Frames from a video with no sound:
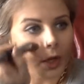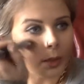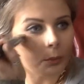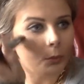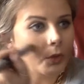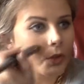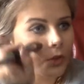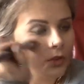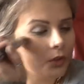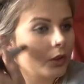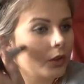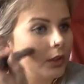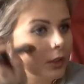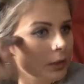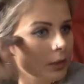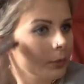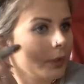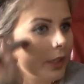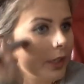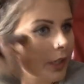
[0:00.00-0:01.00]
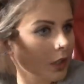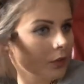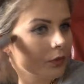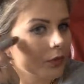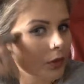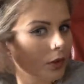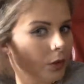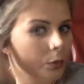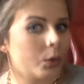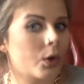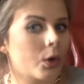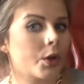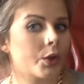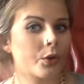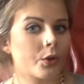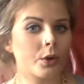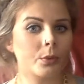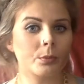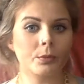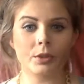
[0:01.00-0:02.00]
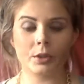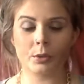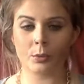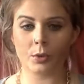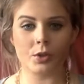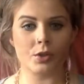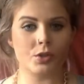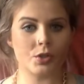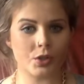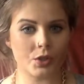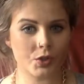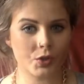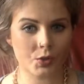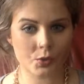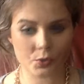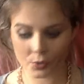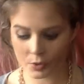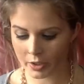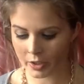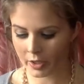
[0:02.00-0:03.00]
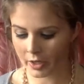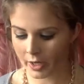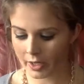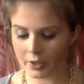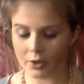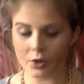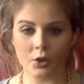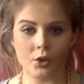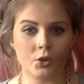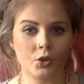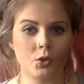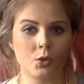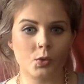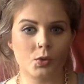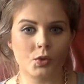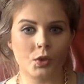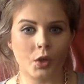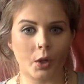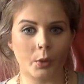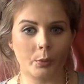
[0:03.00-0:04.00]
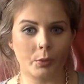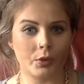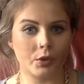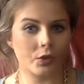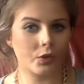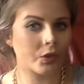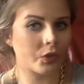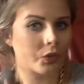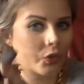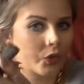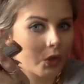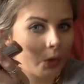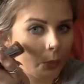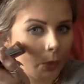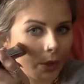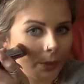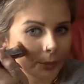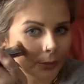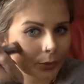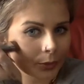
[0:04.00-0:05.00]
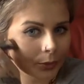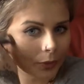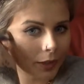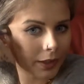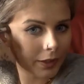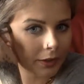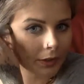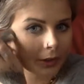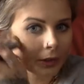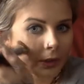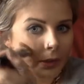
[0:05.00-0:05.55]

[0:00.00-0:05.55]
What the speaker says: I'm going to do it a little bit heavier than what I normally would, just so it kind of shows up and you can see what I'm doing.